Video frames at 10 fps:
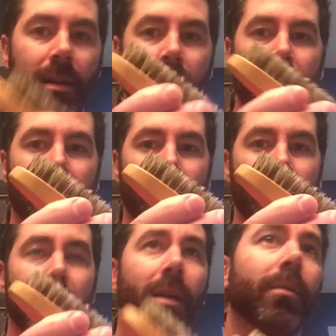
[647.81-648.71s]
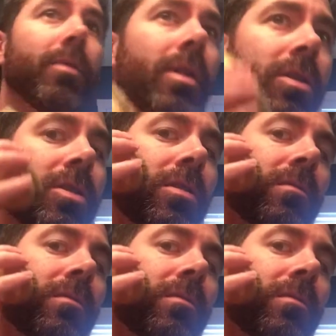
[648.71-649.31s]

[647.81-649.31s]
And then you take your brush,